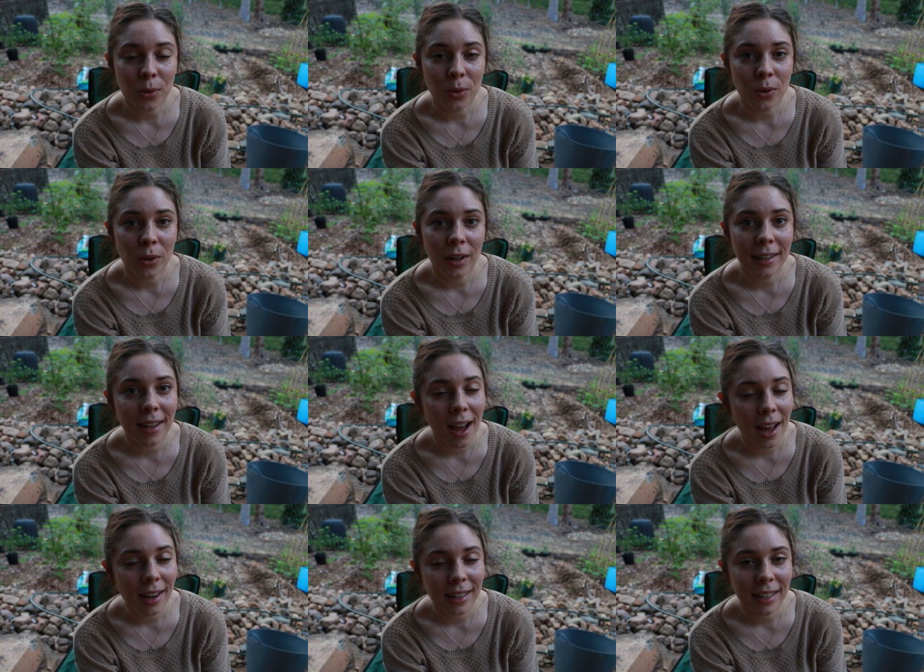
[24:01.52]
for
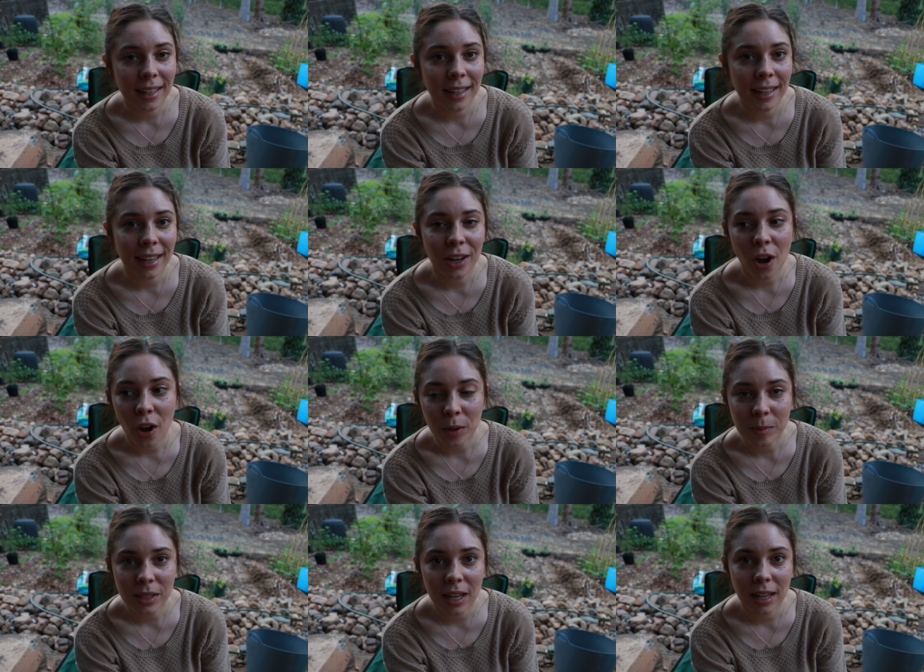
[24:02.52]
gardening and
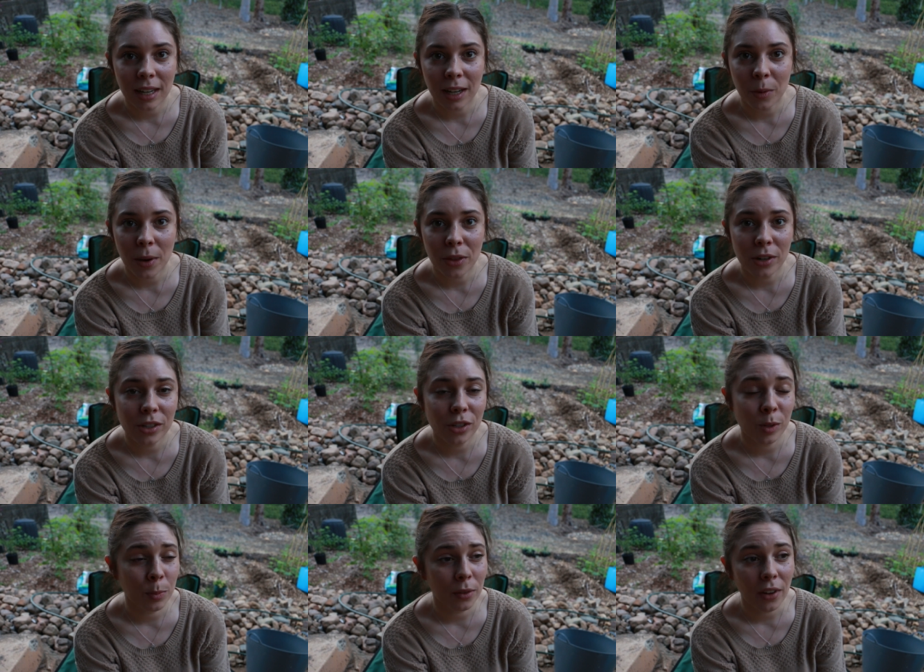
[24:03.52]
homesteading, whether it's
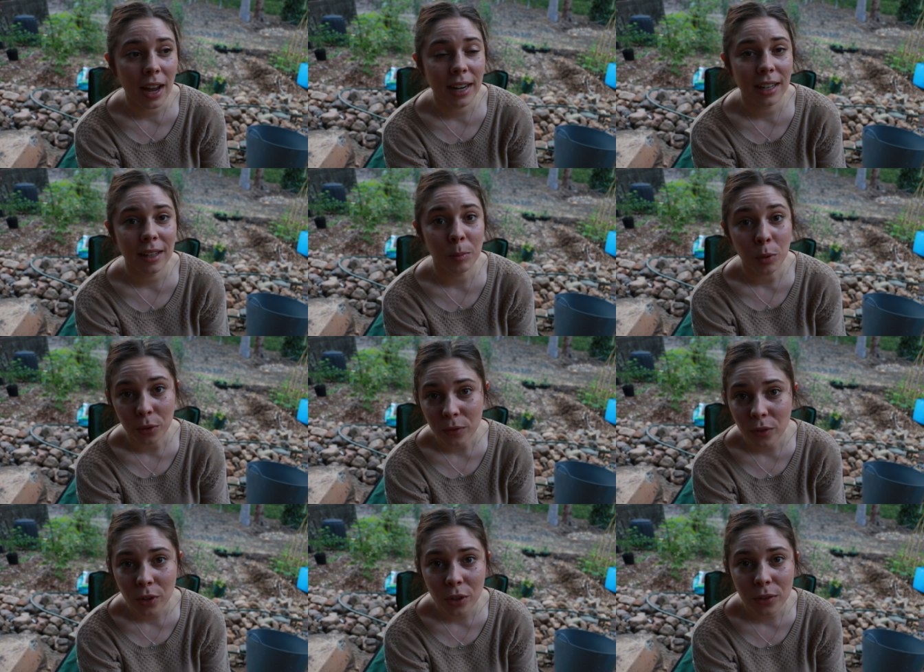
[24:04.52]
just providing more
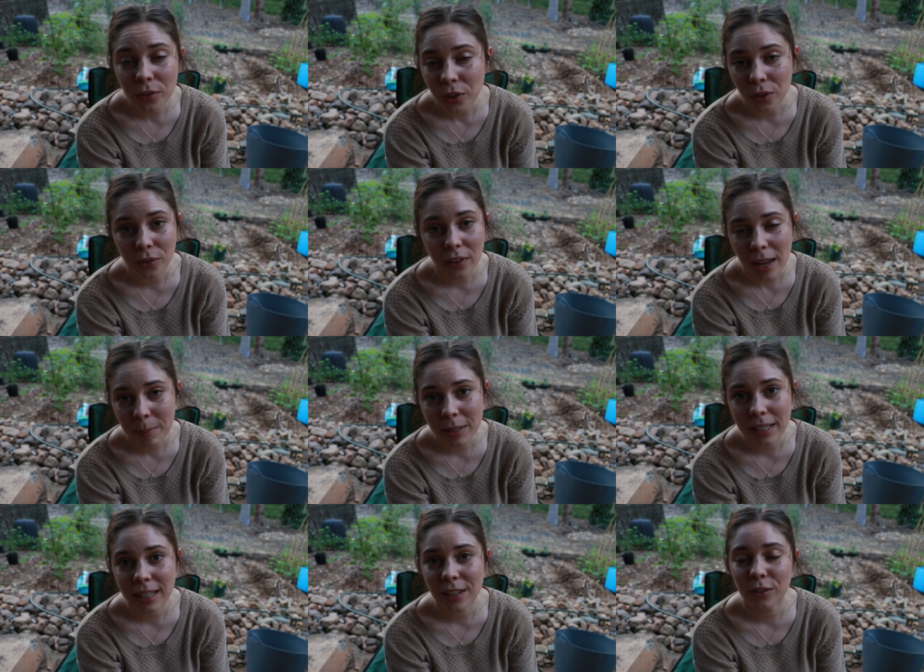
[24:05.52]
food for your
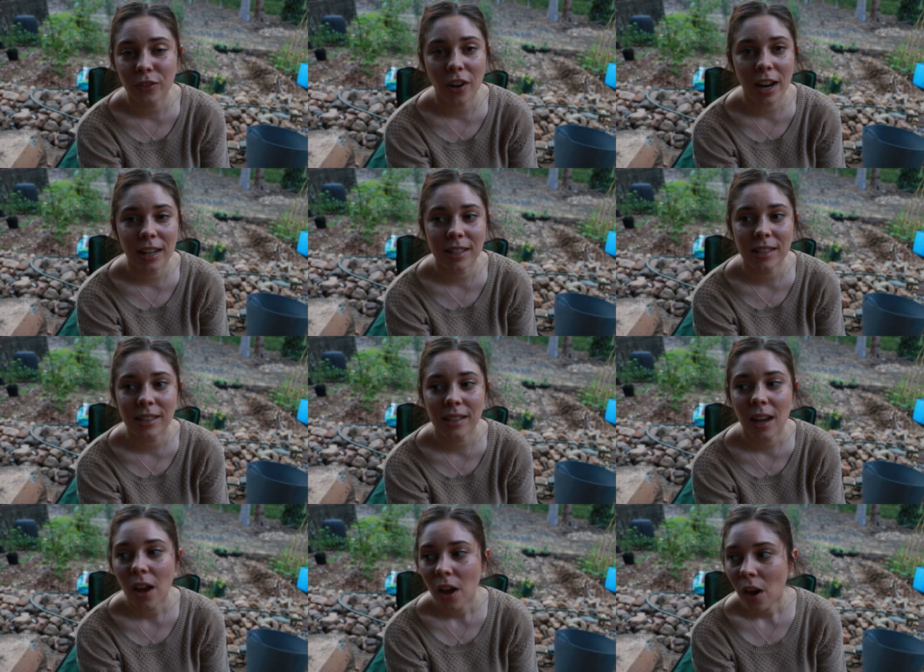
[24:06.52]
family and friends,
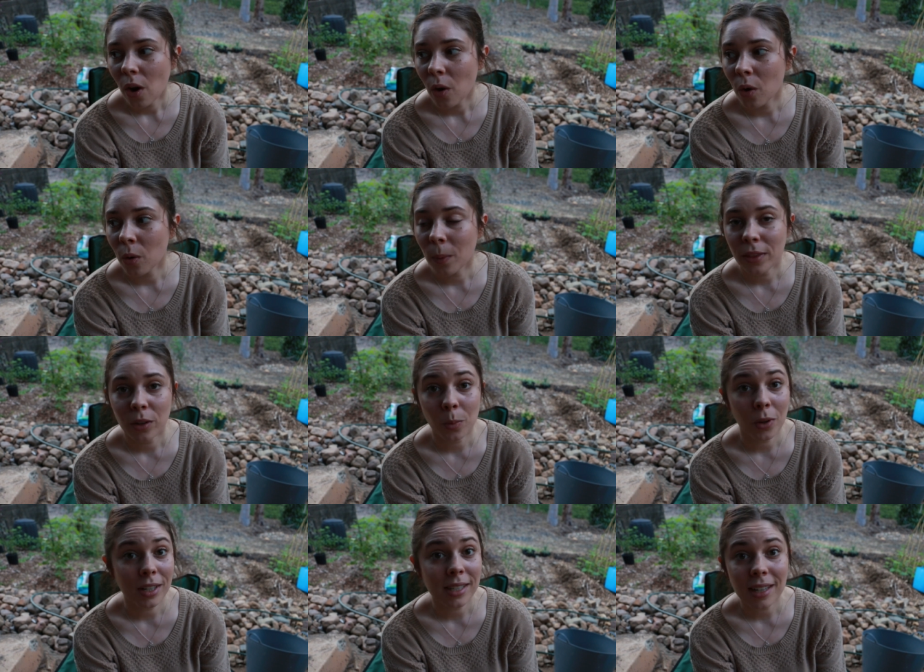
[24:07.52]
or whether you
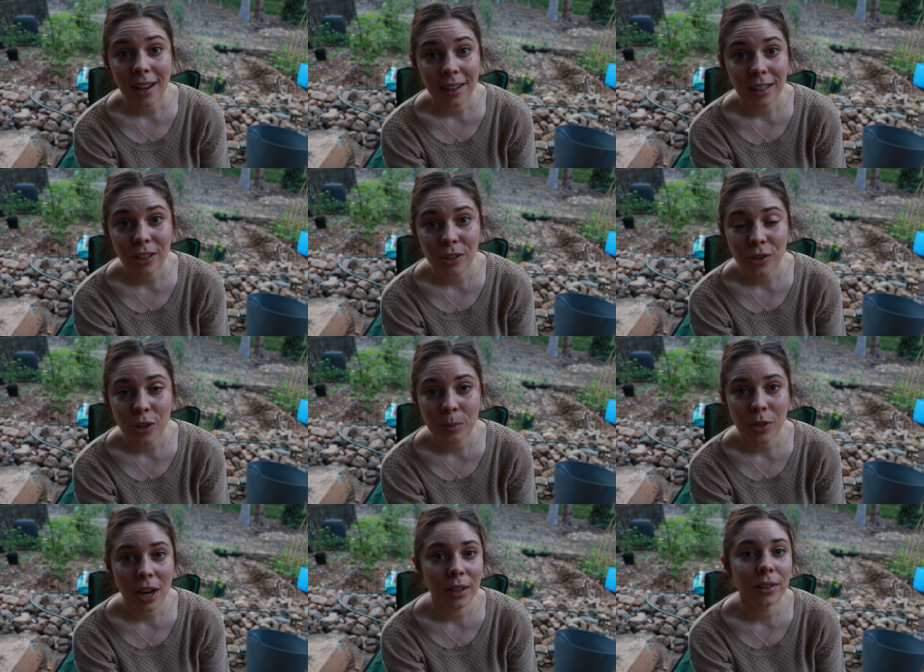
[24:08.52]
want to start a
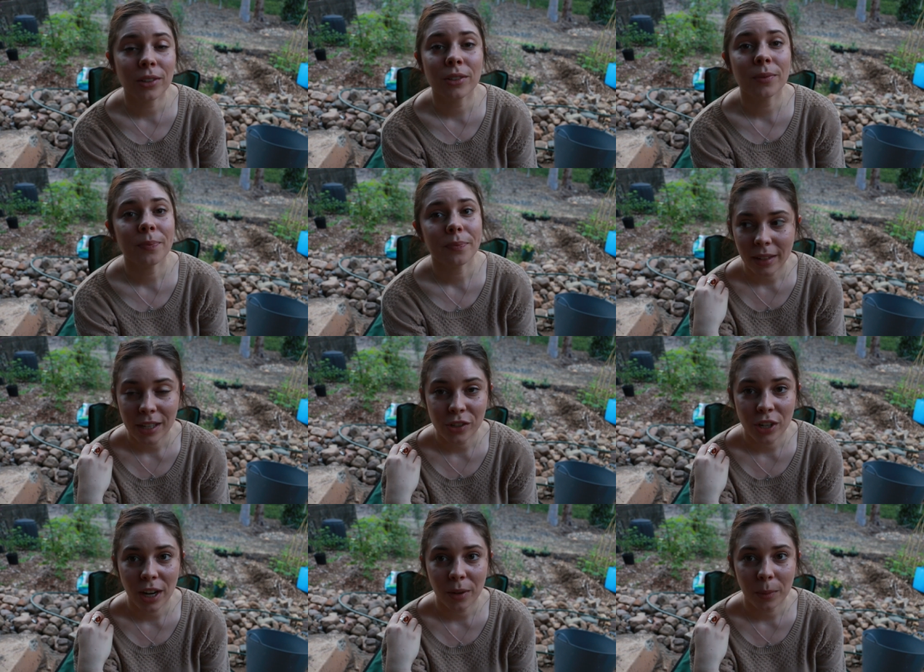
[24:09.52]
YouTube channel and
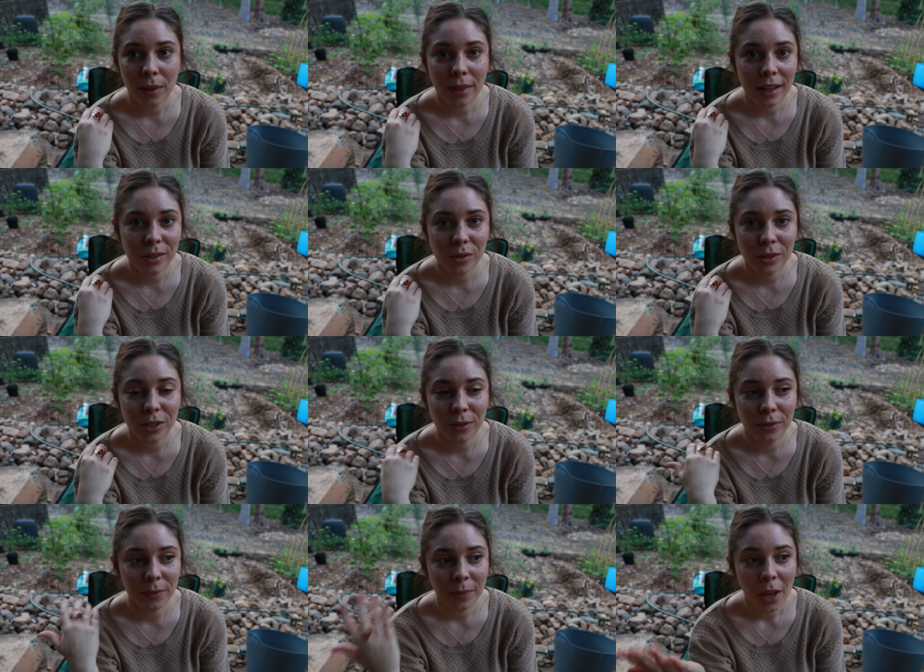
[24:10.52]
share it with hundreds
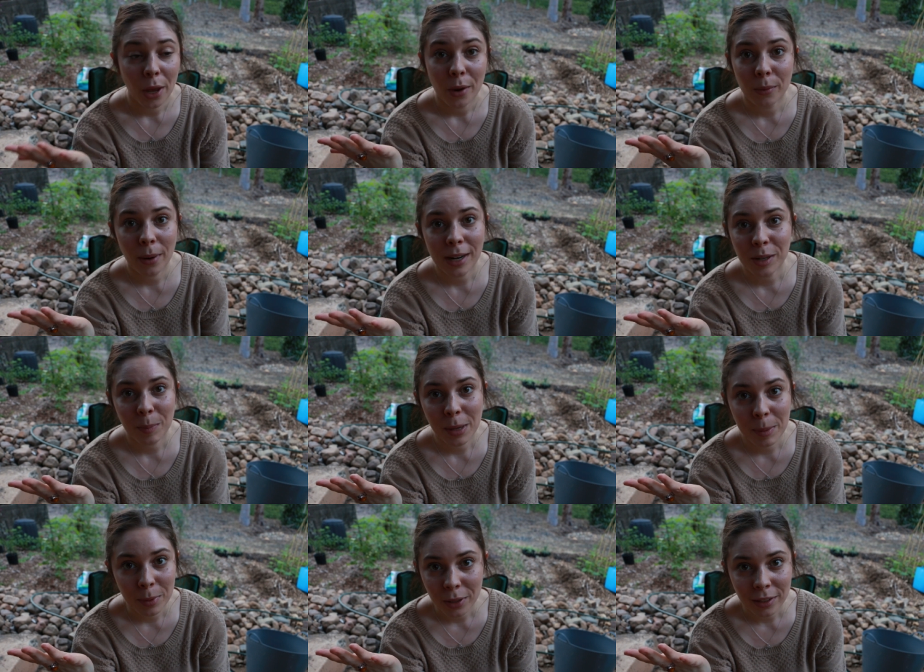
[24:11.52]
of random
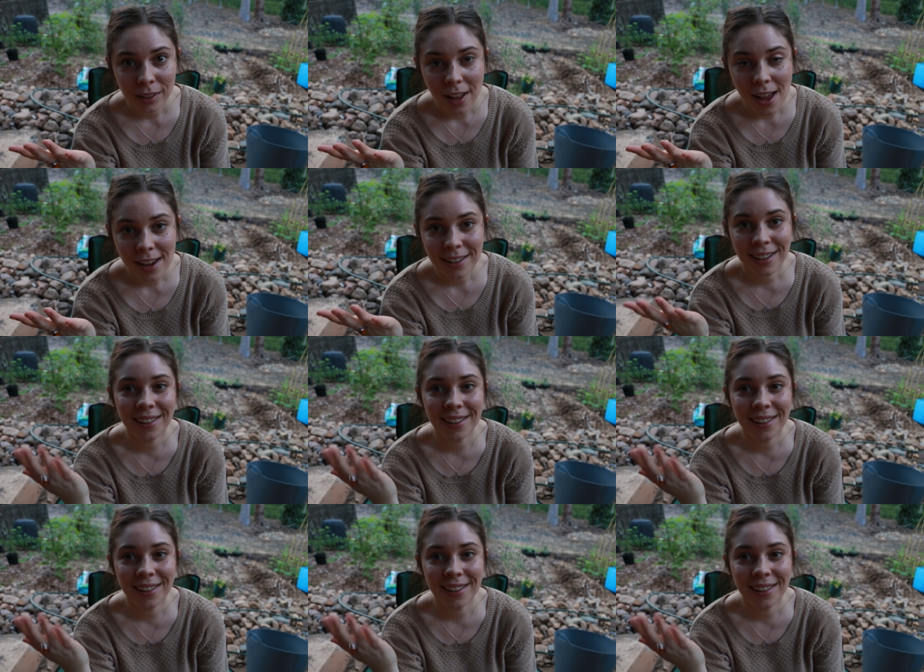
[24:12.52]
people online.